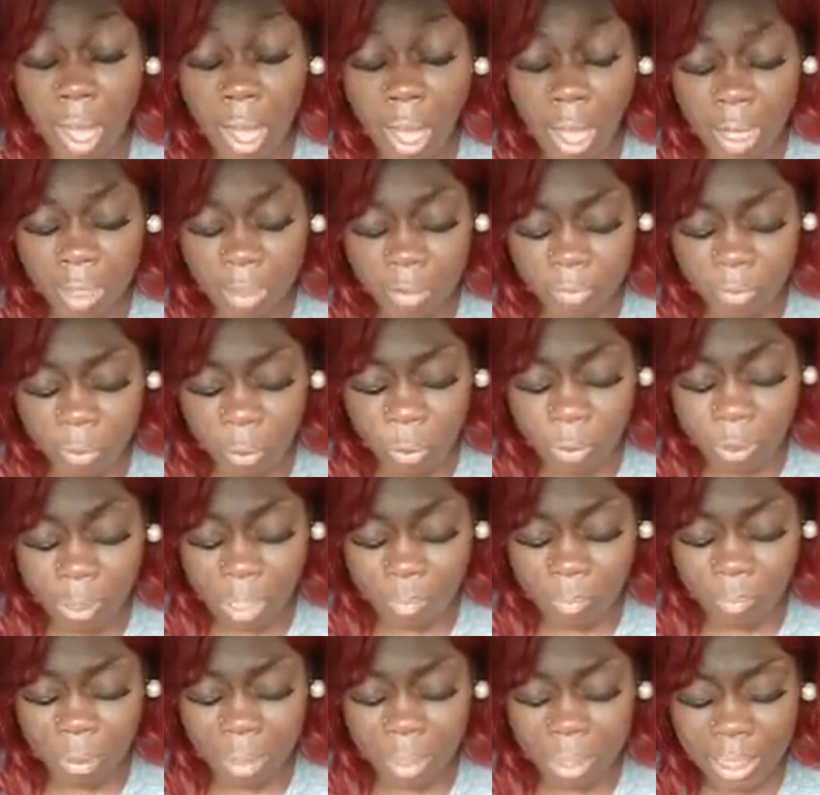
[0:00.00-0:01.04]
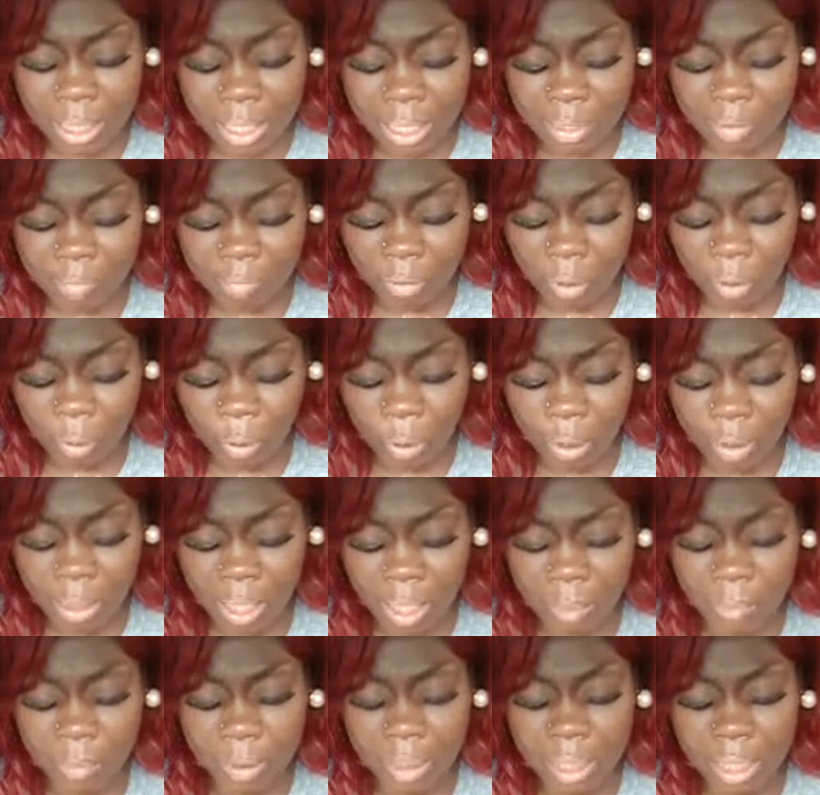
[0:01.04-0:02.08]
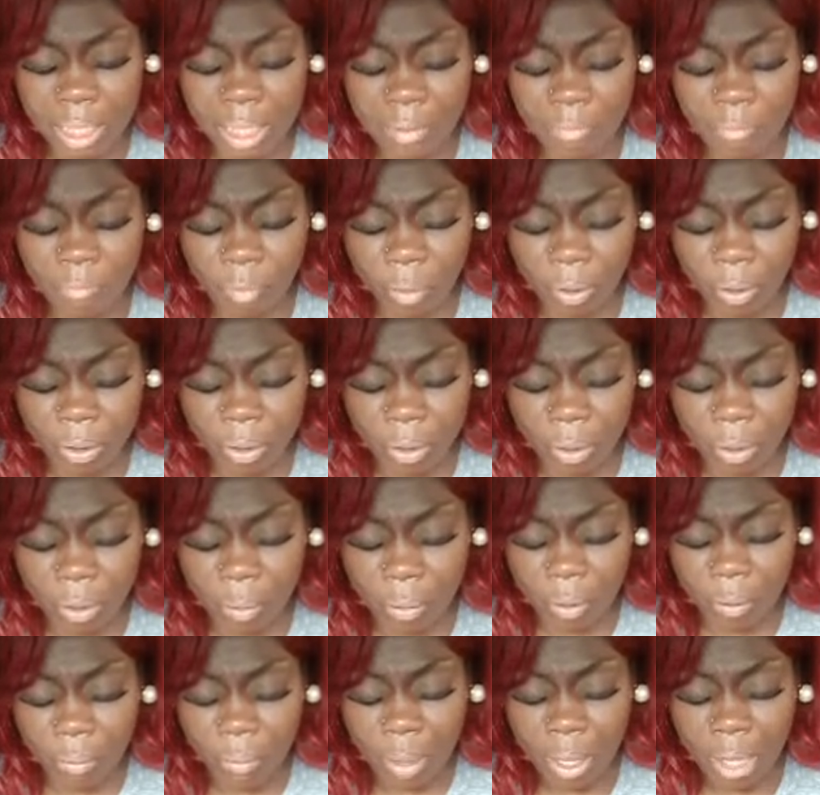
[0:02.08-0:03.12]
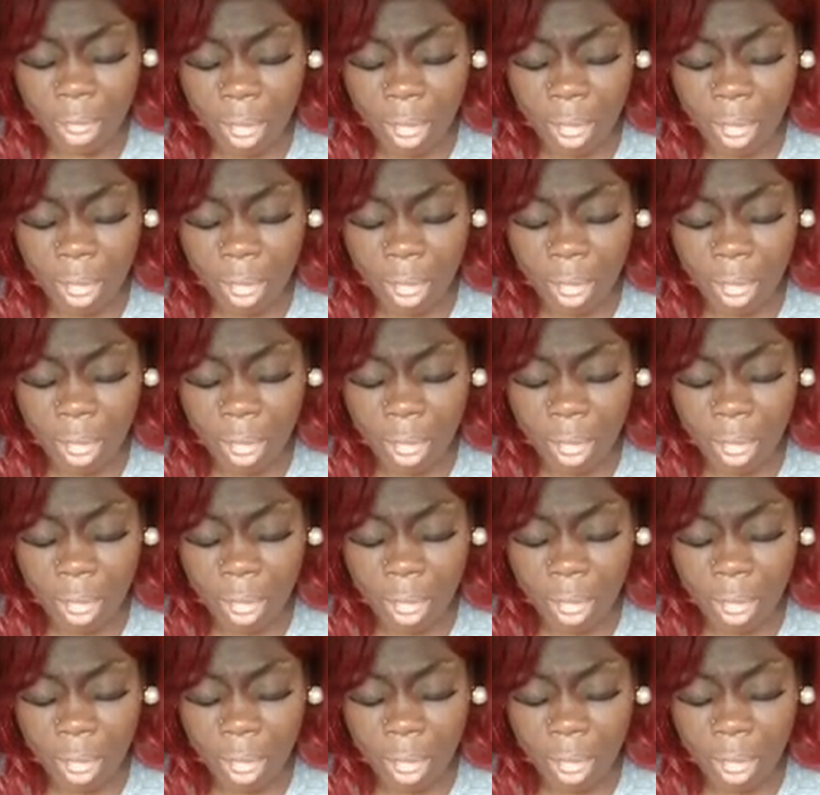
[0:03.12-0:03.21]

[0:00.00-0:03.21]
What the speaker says: All of those that believe, Lord, that believe, Father God,